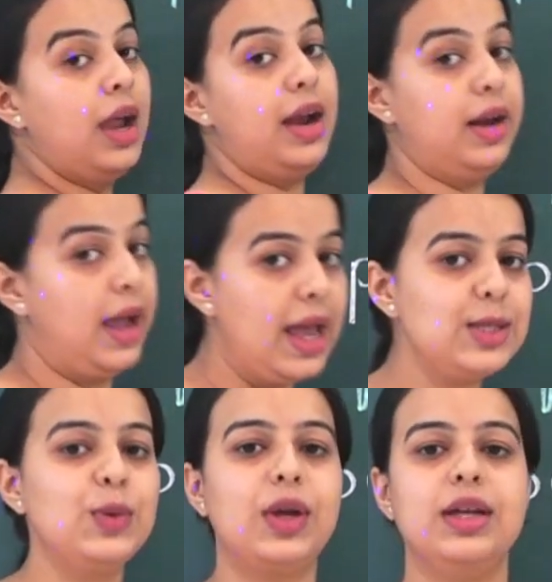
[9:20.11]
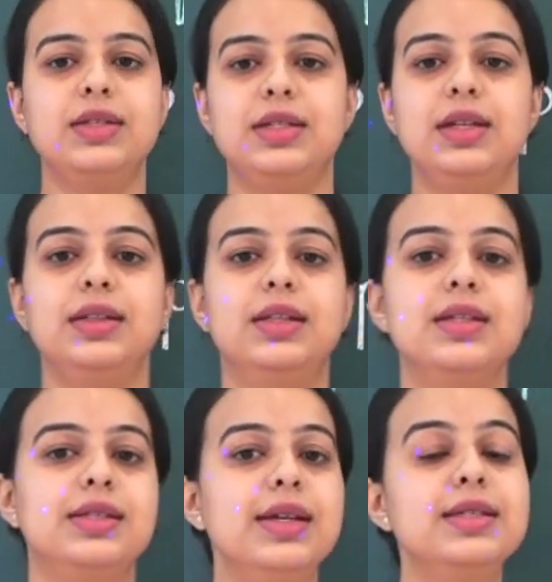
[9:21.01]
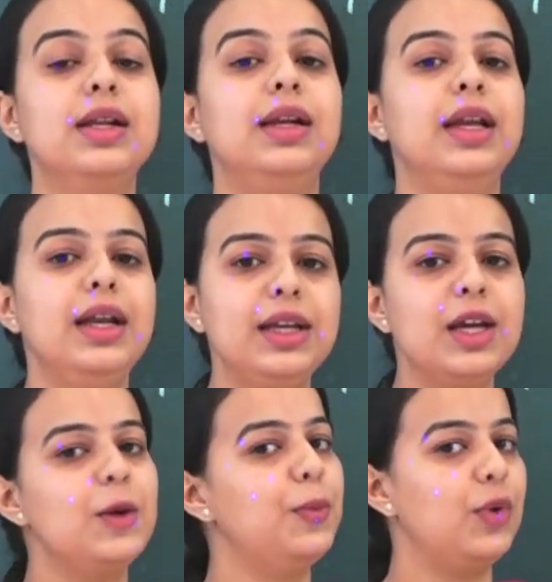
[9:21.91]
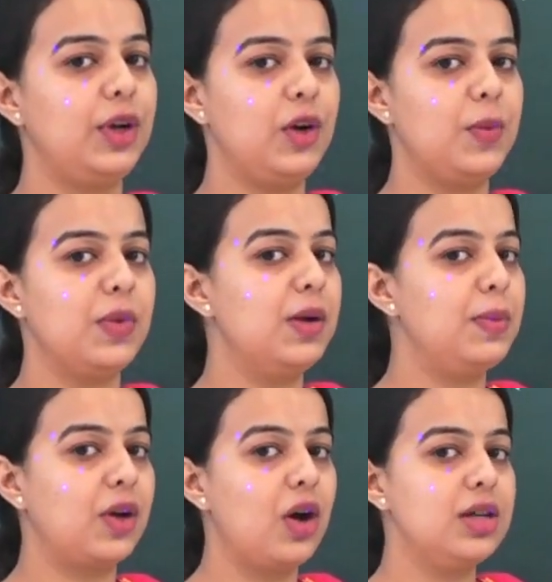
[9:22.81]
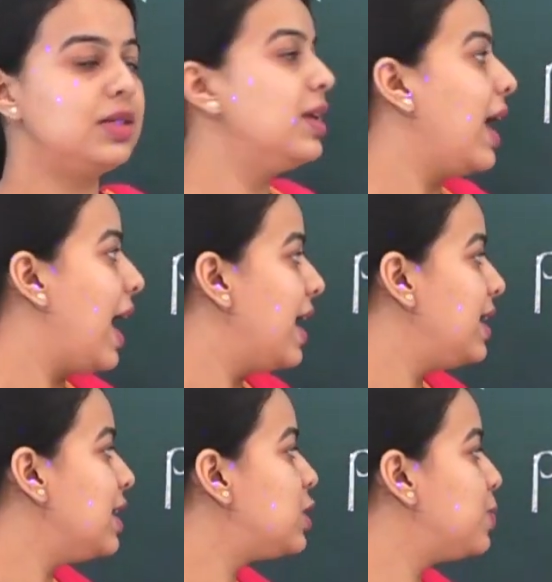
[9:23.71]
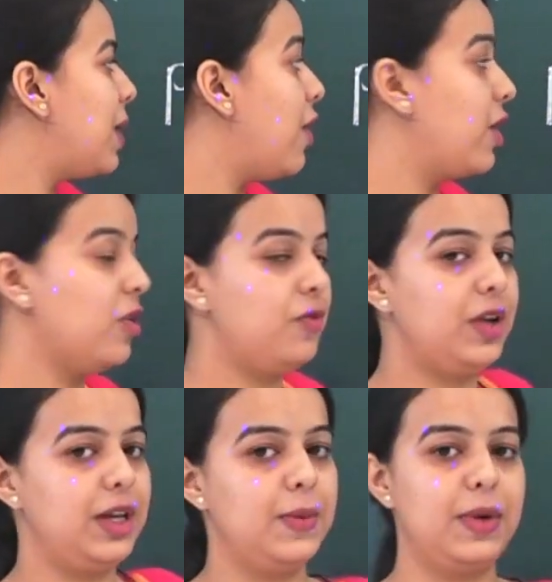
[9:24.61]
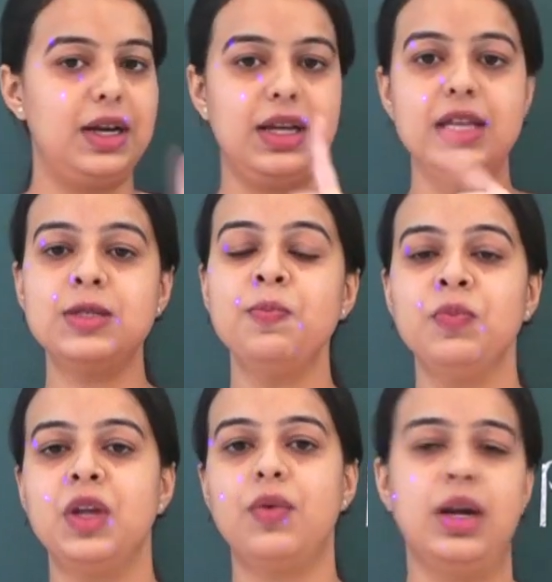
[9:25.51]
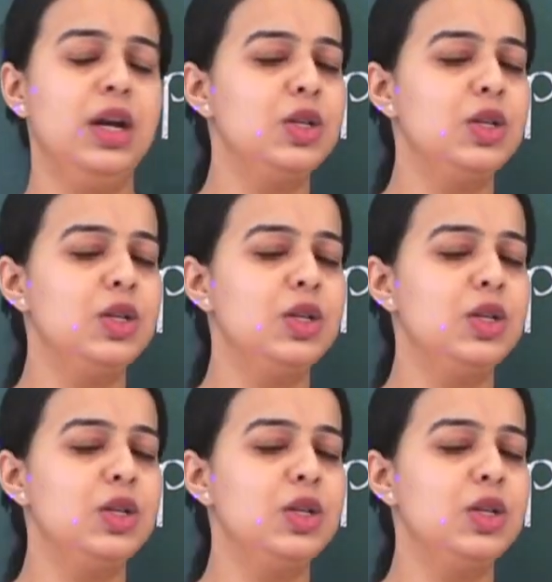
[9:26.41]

And as you can see, this is linear polynomial because the highest power of variable is 1.